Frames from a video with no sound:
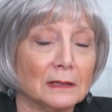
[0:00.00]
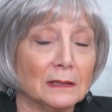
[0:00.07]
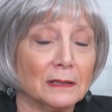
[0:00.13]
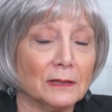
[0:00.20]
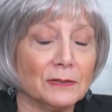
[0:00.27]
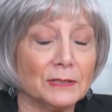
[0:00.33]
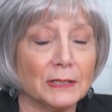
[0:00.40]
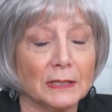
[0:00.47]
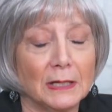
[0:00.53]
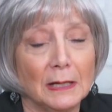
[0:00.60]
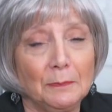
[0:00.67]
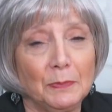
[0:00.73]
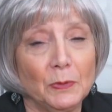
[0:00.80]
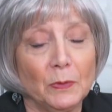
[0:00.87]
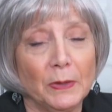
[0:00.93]
there's a
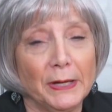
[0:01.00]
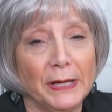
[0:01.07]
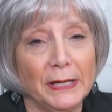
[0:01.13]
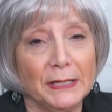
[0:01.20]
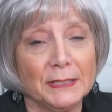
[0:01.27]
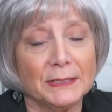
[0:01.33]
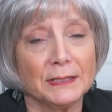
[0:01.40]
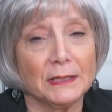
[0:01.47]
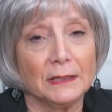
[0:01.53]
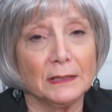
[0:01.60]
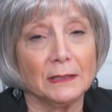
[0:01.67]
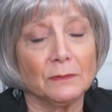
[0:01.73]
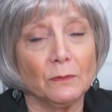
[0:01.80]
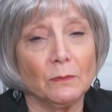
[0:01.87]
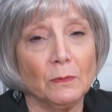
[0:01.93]
couple ways.
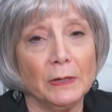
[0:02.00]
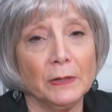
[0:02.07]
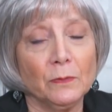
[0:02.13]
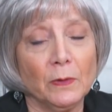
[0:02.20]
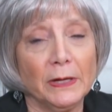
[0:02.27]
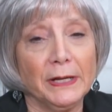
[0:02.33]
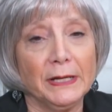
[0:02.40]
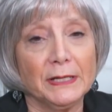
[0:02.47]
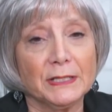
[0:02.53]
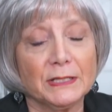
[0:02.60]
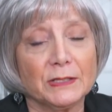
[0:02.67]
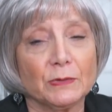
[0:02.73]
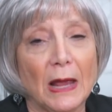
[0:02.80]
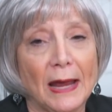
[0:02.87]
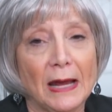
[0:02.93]
Uh, one way
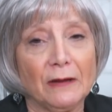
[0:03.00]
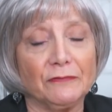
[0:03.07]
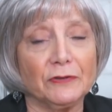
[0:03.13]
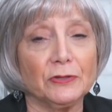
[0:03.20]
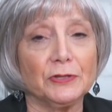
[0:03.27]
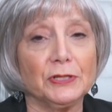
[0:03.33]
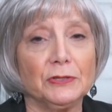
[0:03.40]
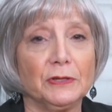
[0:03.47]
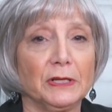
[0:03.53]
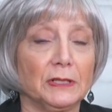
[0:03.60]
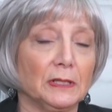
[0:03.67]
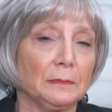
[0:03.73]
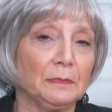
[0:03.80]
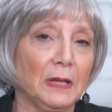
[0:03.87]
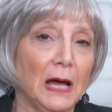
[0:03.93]
is after you get
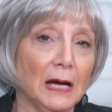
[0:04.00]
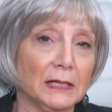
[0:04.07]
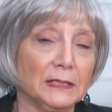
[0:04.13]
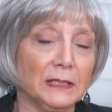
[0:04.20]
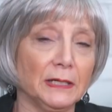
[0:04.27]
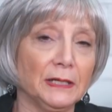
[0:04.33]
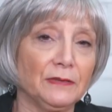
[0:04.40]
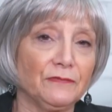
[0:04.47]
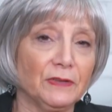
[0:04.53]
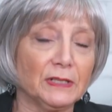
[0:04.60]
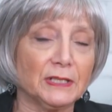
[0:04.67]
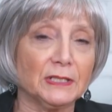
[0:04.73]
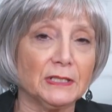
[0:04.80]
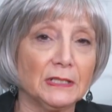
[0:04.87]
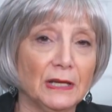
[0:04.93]
the block done, if
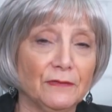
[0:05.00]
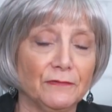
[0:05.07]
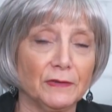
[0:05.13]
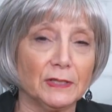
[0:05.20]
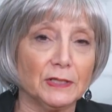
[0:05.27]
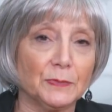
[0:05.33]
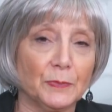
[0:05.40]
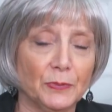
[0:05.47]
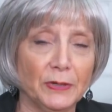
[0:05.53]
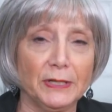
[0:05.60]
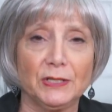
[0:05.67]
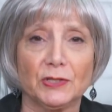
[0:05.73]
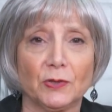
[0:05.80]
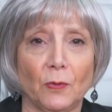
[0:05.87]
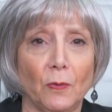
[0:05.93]
it's if it's pretty
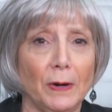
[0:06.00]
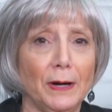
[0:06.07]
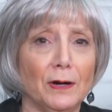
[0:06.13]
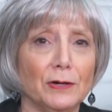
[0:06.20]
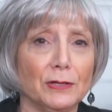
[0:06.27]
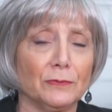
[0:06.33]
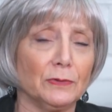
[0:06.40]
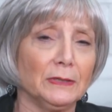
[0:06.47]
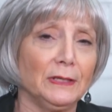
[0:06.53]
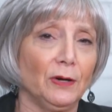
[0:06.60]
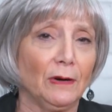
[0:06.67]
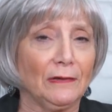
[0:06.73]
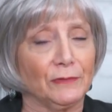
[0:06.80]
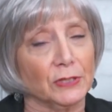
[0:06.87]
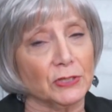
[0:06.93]
square, you really don't
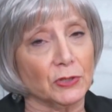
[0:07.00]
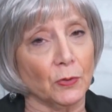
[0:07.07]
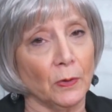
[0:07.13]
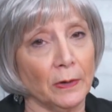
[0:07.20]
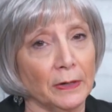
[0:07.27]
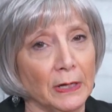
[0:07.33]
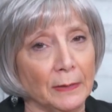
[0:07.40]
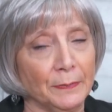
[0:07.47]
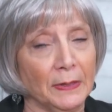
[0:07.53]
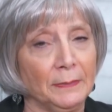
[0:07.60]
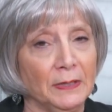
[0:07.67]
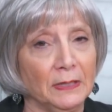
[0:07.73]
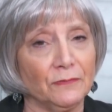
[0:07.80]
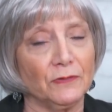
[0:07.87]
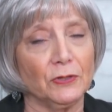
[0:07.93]
have to square it up. I
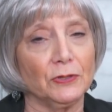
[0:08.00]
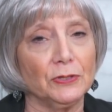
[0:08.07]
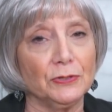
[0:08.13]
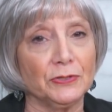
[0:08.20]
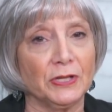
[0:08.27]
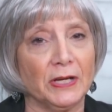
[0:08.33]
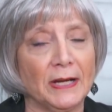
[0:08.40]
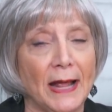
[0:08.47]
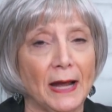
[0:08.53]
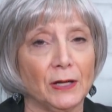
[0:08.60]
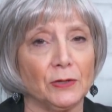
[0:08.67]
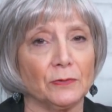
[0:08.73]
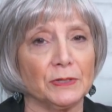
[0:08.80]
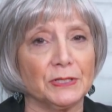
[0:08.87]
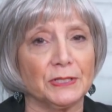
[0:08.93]
mean, if you're using an
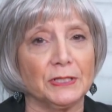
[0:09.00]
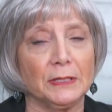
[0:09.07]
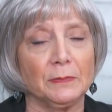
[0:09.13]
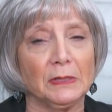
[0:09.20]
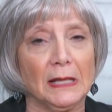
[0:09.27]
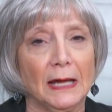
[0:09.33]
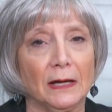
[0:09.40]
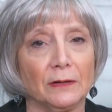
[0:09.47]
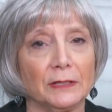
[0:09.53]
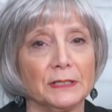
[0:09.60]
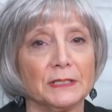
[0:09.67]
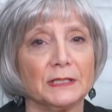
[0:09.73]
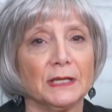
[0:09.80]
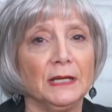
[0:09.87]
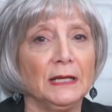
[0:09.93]
accurate seam
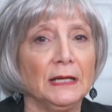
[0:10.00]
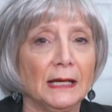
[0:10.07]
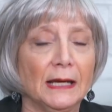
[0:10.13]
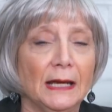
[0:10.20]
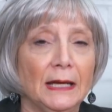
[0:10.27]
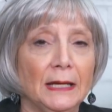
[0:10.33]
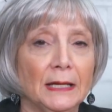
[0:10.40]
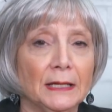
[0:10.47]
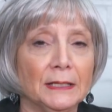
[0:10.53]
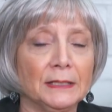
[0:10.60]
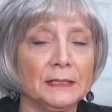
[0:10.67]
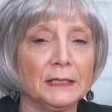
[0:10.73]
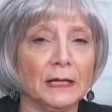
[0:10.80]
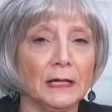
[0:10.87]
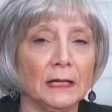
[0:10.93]
allowance
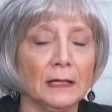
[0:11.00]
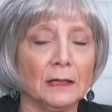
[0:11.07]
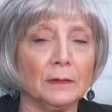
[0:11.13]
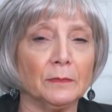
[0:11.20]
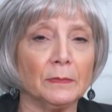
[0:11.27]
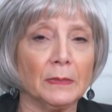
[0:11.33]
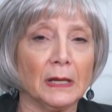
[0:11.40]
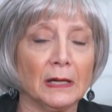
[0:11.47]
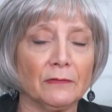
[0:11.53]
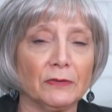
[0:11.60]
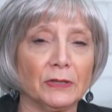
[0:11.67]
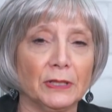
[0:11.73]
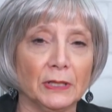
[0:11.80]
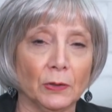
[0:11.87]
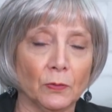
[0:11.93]
and um,
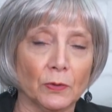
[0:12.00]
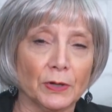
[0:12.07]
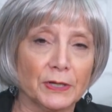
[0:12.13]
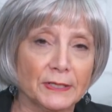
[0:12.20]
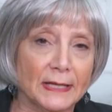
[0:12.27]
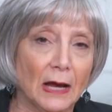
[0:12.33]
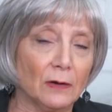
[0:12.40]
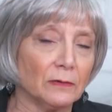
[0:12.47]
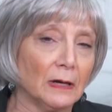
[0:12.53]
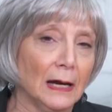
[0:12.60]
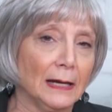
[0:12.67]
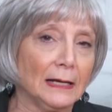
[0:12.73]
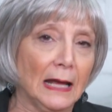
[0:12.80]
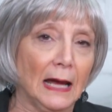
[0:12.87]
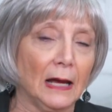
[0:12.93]
everything works out
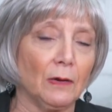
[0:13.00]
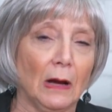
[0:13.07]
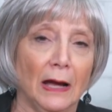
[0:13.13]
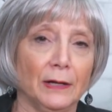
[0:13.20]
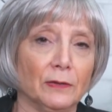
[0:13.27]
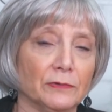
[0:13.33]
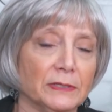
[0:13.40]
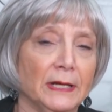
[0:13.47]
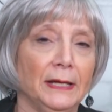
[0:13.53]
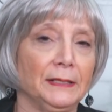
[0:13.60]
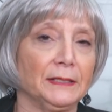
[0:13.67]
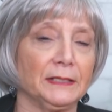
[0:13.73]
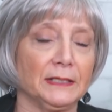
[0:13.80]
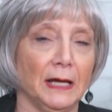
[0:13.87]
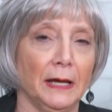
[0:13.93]
right, I, I, don't take
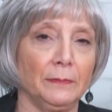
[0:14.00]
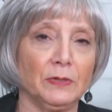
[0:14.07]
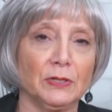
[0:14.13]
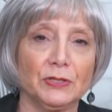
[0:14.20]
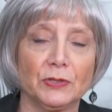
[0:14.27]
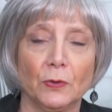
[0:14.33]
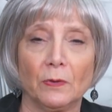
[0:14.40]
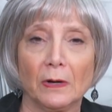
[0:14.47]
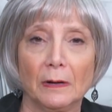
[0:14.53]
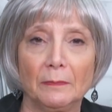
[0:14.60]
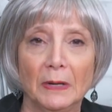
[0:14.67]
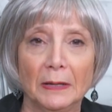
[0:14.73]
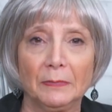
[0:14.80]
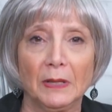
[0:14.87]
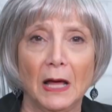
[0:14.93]
the time to square up
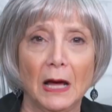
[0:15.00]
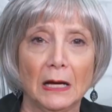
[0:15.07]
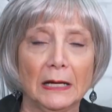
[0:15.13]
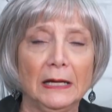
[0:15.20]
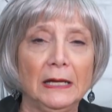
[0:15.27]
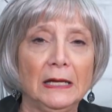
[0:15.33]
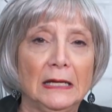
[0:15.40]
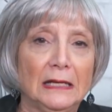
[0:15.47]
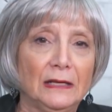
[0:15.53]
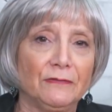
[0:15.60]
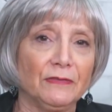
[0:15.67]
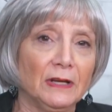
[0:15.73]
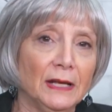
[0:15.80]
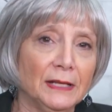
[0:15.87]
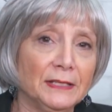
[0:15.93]
my block. If
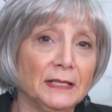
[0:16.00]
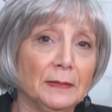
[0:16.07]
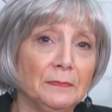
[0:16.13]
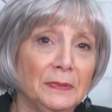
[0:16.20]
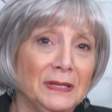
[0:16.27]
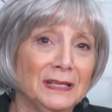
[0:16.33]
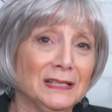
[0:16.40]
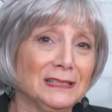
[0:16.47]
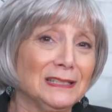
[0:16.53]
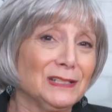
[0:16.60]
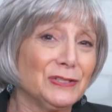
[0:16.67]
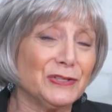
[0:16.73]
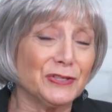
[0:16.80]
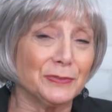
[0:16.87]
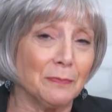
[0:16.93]
it ends up being a little
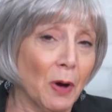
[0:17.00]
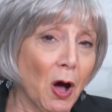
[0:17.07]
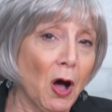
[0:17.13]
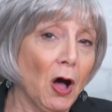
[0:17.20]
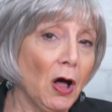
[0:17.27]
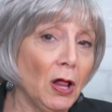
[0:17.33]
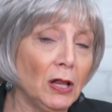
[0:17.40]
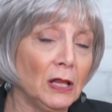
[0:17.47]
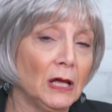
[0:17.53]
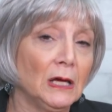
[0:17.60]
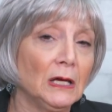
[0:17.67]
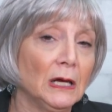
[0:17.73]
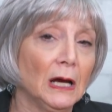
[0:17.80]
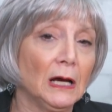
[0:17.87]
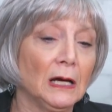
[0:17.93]
small,
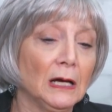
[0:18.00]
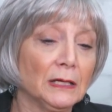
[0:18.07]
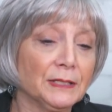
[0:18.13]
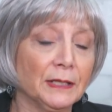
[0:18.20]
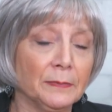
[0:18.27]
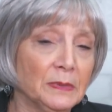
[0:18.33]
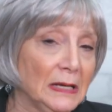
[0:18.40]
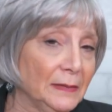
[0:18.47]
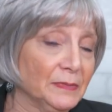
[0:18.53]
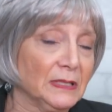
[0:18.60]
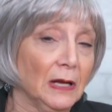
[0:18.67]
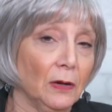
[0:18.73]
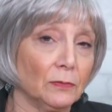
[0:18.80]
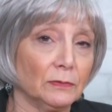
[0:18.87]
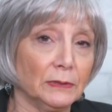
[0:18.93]
uh, sometimes
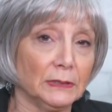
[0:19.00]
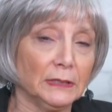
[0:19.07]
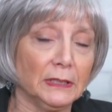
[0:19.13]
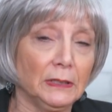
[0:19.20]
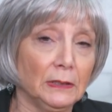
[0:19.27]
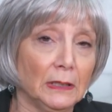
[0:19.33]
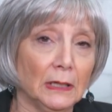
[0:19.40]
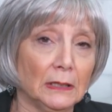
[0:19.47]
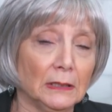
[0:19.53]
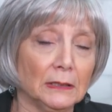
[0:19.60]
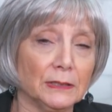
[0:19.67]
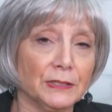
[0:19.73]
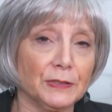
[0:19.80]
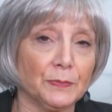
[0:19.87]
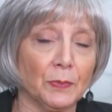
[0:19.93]
I'll really uh,
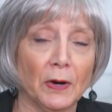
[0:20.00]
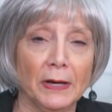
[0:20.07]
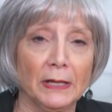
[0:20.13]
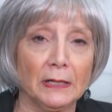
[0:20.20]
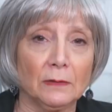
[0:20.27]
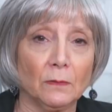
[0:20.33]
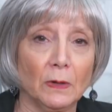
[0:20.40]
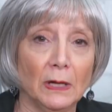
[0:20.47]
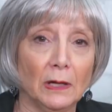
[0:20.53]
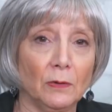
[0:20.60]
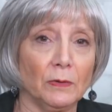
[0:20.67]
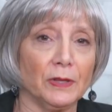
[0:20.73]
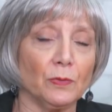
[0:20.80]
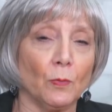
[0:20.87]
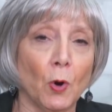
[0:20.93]
spray it well
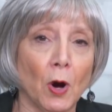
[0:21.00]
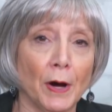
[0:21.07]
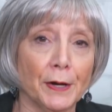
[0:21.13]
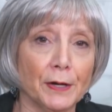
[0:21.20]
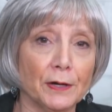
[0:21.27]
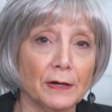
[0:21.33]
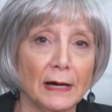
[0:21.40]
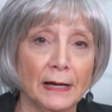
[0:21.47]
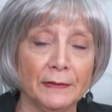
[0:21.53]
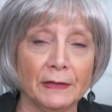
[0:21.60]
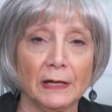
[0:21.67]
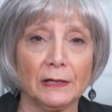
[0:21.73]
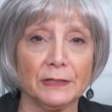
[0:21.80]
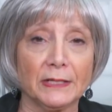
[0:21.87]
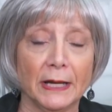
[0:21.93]
with water, and then
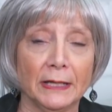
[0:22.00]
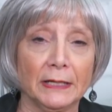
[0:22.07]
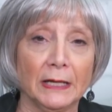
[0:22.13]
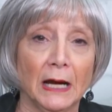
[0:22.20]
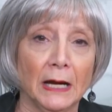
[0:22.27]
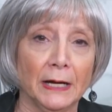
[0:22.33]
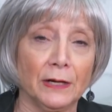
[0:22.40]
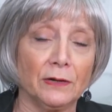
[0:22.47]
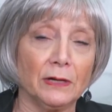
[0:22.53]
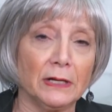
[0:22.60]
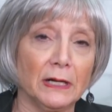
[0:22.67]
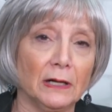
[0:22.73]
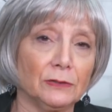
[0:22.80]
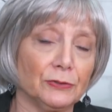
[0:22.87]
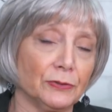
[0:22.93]
I'll take an iron and
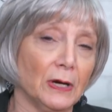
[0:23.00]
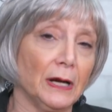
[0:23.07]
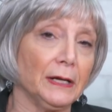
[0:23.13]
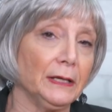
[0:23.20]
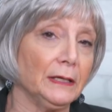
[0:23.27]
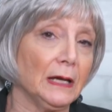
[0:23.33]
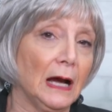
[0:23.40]
I'll try and